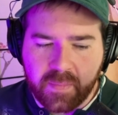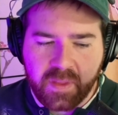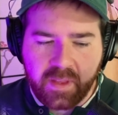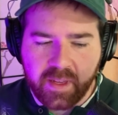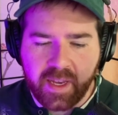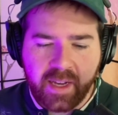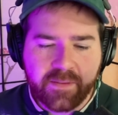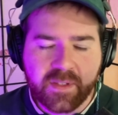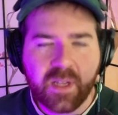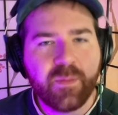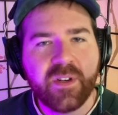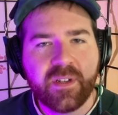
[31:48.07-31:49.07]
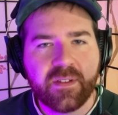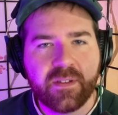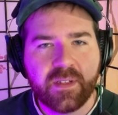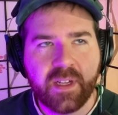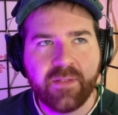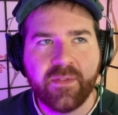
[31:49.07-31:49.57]
it kind of
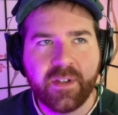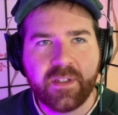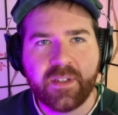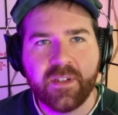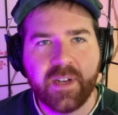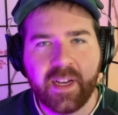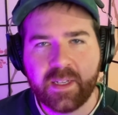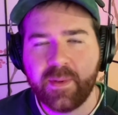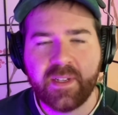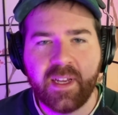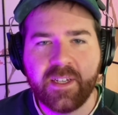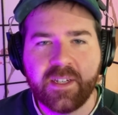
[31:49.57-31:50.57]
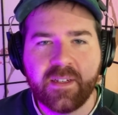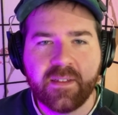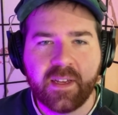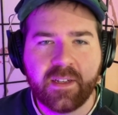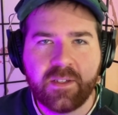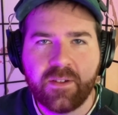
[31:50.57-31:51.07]
subverts your expectations.
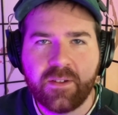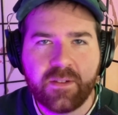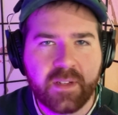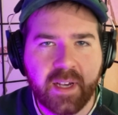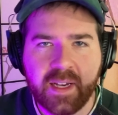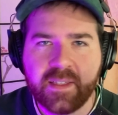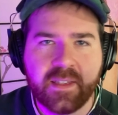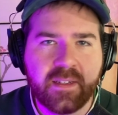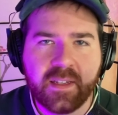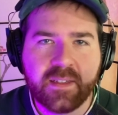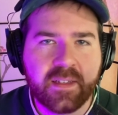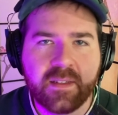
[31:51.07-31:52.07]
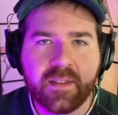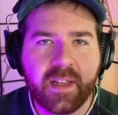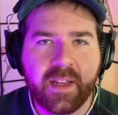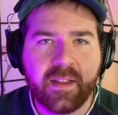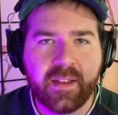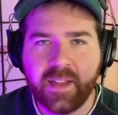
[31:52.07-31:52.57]
Like Jujutsu Kaisen does this a
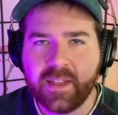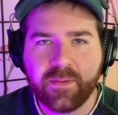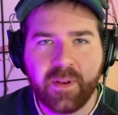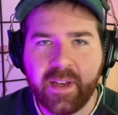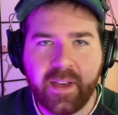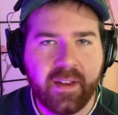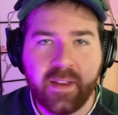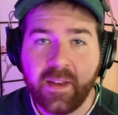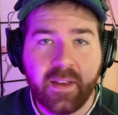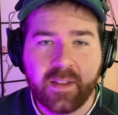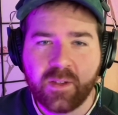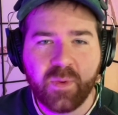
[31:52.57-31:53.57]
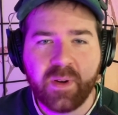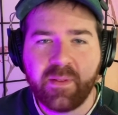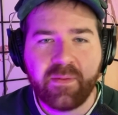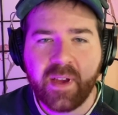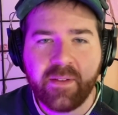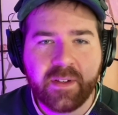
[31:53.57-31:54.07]
lot, and that's why it's one of my
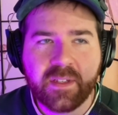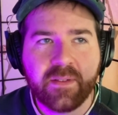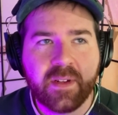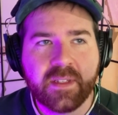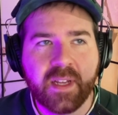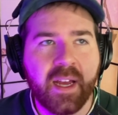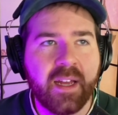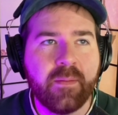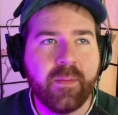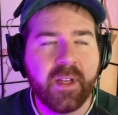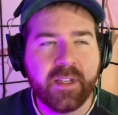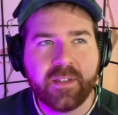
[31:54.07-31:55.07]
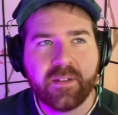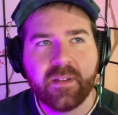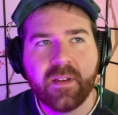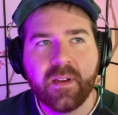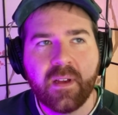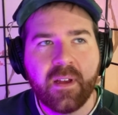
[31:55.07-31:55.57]
favorites of all time. It
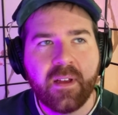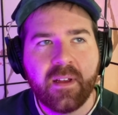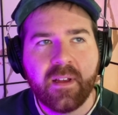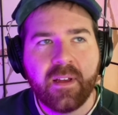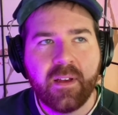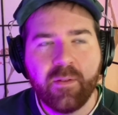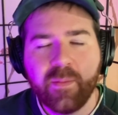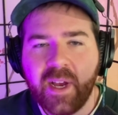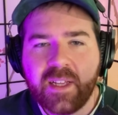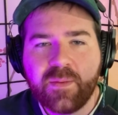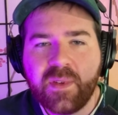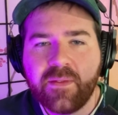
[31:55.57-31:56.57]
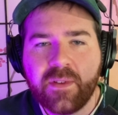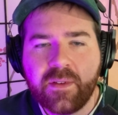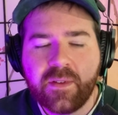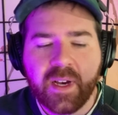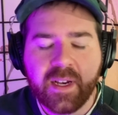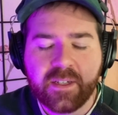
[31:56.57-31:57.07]
reminds me of Yu
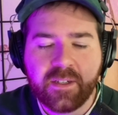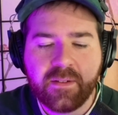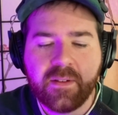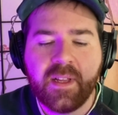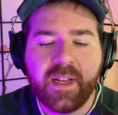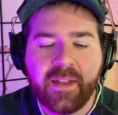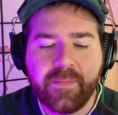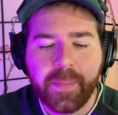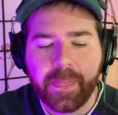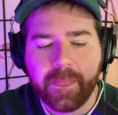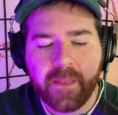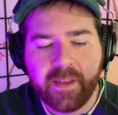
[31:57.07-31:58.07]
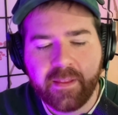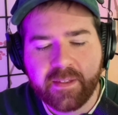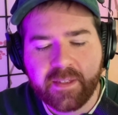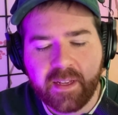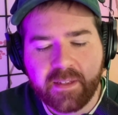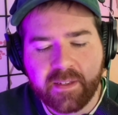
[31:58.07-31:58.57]
Yu Hakusho a lot, in the
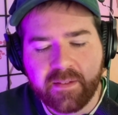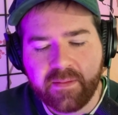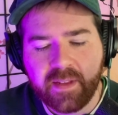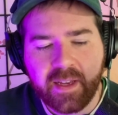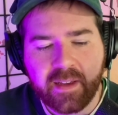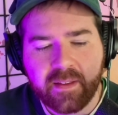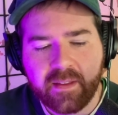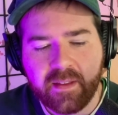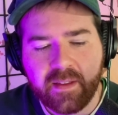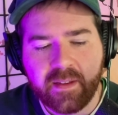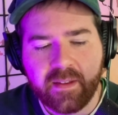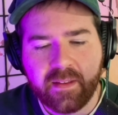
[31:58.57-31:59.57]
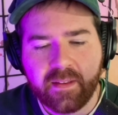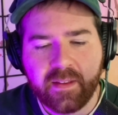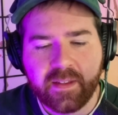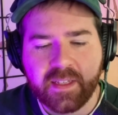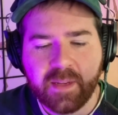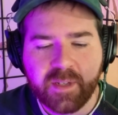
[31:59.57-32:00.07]
sense of like
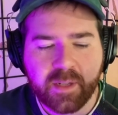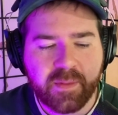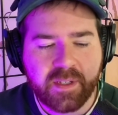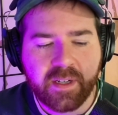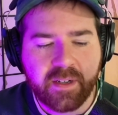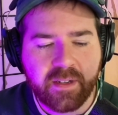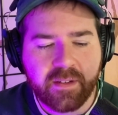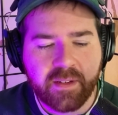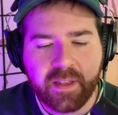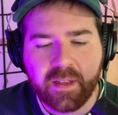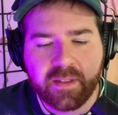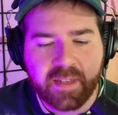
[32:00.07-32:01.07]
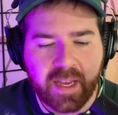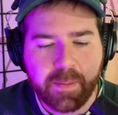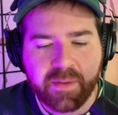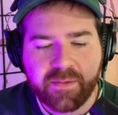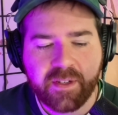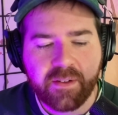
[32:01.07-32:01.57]
the subject material and the
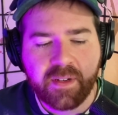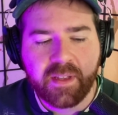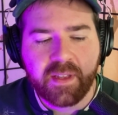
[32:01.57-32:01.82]
type of shonen